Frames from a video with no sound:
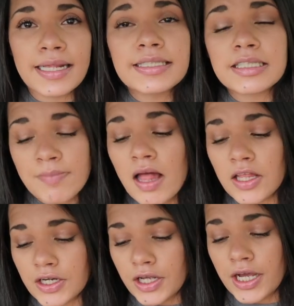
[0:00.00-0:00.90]
It's
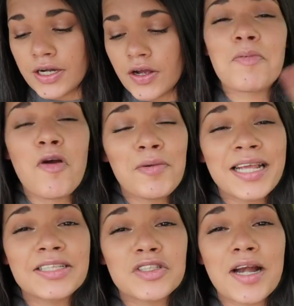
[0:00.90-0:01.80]
smelling good. Before
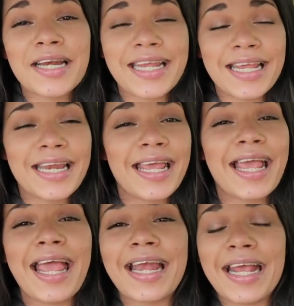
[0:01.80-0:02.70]
we get started
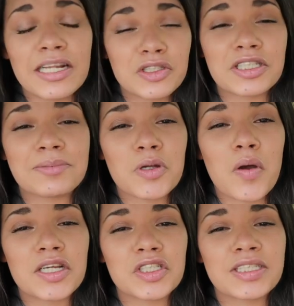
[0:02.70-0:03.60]
eating and answering some
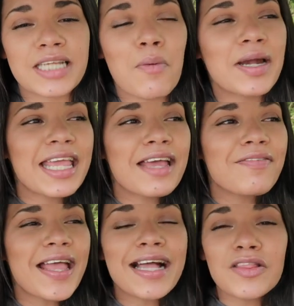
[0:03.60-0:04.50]
questions, I want to
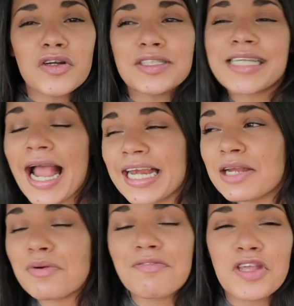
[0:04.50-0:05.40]
give, like, a little
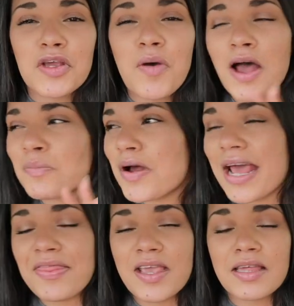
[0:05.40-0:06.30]
tiny review on
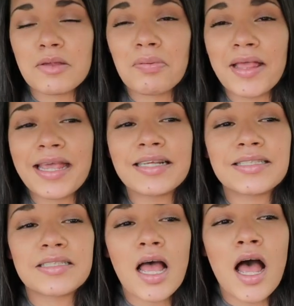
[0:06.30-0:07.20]
what I think of the
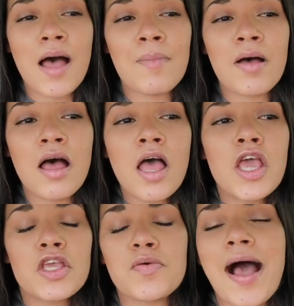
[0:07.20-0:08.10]
place. You